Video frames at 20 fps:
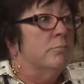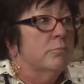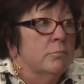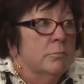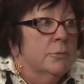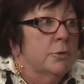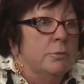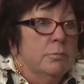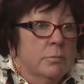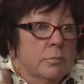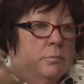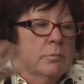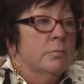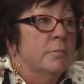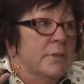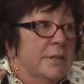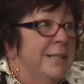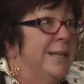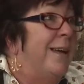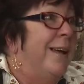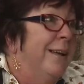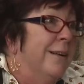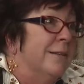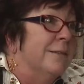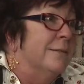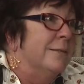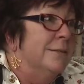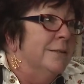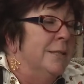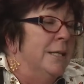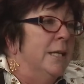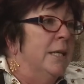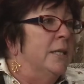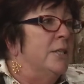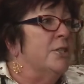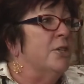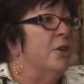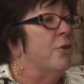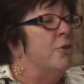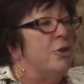you fill it in. Yeah.
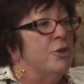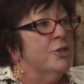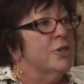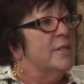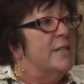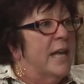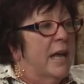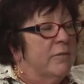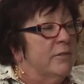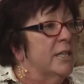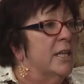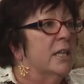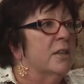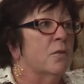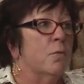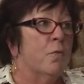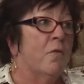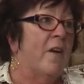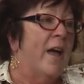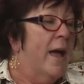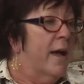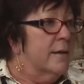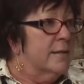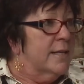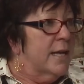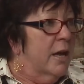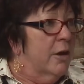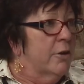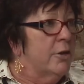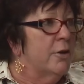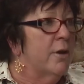So you just have to get the facts out.